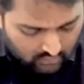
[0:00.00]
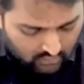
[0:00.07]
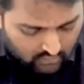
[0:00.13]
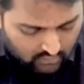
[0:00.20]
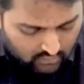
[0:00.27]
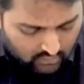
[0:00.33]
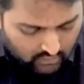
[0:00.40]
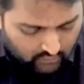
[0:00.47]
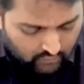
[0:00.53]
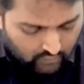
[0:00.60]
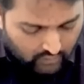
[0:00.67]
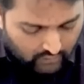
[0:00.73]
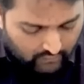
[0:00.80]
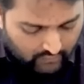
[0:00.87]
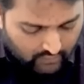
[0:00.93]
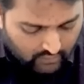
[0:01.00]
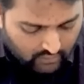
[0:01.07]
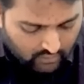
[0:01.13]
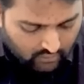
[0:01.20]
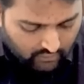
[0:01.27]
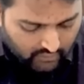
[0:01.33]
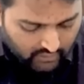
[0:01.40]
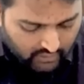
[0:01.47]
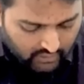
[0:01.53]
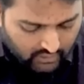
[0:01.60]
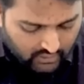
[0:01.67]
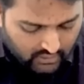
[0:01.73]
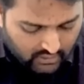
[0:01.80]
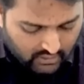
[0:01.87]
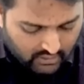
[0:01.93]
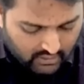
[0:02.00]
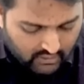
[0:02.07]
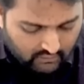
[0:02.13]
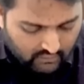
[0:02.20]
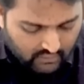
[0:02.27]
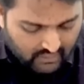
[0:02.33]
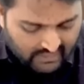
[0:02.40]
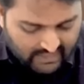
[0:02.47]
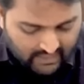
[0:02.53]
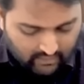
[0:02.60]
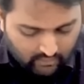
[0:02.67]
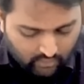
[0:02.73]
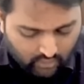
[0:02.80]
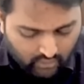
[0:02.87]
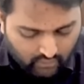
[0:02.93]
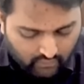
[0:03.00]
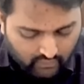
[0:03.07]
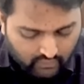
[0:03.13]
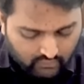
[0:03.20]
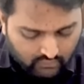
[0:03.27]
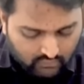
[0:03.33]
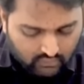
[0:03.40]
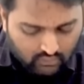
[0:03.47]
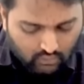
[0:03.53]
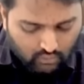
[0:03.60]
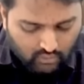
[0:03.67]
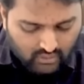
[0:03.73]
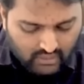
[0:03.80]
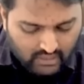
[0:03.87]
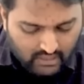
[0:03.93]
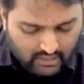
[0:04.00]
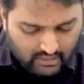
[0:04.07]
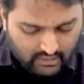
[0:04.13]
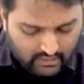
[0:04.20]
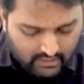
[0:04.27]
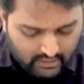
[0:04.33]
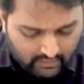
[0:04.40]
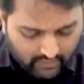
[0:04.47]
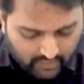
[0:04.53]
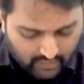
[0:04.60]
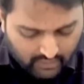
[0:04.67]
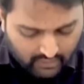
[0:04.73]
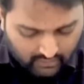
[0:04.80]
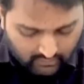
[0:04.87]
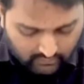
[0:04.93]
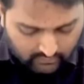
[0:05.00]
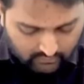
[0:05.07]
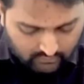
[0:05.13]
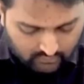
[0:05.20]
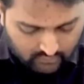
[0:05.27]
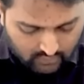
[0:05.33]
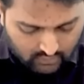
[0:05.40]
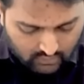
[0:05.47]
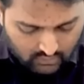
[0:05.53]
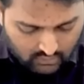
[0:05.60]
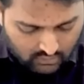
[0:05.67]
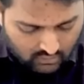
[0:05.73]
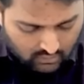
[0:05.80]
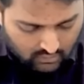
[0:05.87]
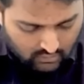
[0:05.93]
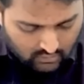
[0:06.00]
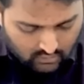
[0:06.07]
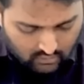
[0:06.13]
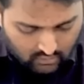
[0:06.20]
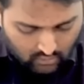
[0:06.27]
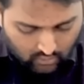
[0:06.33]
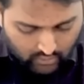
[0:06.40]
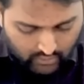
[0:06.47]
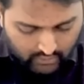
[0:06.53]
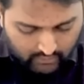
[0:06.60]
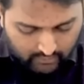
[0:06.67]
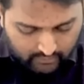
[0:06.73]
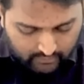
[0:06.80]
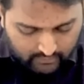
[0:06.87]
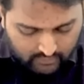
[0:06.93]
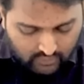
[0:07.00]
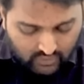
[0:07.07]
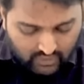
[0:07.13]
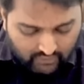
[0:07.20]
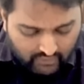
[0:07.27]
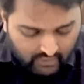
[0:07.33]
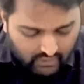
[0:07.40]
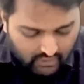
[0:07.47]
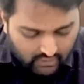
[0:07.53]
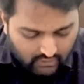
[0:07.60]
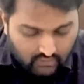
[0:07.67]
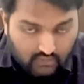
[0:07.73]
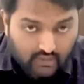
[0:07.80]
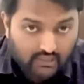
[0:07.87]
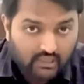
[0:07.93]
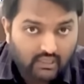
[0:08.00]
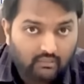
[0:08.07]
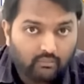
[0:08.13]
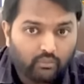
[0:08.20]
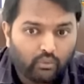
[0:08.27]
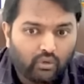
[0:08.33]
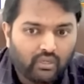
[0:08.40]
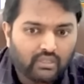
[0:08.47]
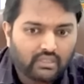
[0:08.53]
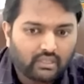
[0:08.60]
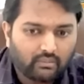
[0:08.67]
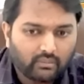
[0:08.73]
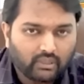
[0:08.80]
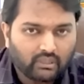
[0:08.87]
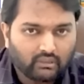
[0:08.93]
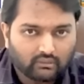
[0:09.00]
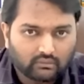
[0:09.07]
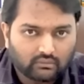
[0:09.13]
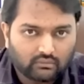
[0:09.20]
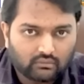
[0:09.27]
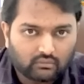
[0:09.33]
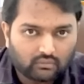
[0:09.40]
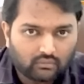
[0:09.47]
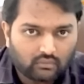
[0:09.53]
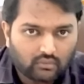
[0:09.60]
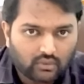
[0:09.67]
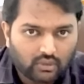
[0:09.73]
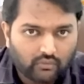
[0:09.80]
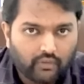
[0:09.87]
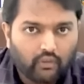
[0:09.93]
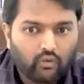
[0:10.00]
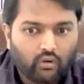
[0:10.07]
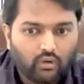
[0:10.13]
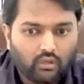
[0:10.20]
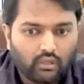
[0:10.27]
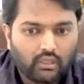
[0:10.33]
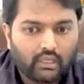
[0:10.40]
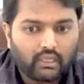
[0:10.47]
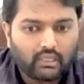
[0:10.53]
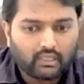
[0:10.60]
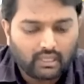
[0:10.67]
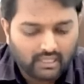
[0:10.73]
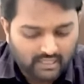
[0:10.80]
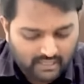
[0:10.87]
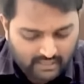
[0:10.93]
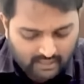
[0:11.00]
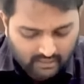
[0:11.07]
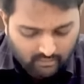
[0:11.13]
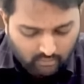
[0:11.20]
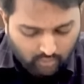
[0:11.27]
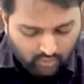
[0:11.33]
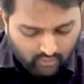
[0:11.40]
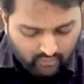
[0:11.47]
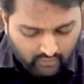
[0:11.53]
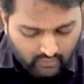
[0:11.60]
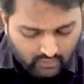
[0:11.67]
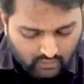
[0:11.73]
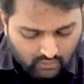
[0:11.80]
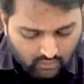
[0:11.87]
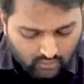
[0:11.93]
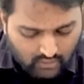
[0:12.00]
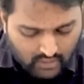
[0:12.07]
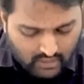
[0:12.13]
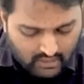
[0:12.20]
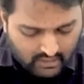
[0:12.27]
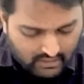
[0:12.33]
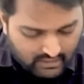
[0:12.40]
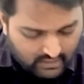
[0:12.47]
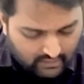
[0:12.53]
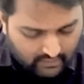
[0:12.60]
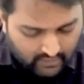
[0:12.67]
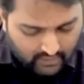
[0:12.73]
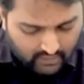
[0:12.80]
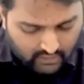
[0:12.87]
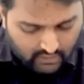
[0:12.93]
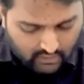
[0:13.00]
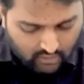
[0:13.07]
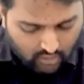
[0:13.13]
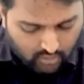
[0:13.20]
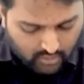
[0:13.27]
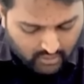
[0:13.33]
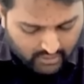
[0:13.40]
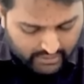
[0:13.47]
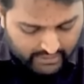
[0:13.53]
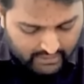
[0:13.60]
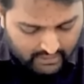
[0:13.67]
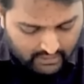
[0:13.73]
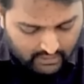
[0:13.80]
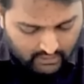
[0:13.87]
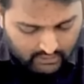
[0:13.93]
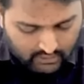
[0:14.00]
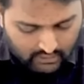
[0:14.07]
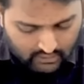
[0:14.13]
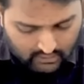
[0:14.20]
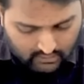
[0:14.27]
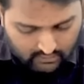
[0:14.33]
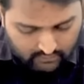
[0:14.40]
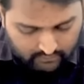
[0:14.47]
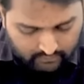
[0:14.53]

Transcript: So therefore after solving it, G is equal to 16.5. The close answer is 17. Okay. So 17, 16 point something. So we got greater than 16.5. The close answer is 17. So option D is the correct answer.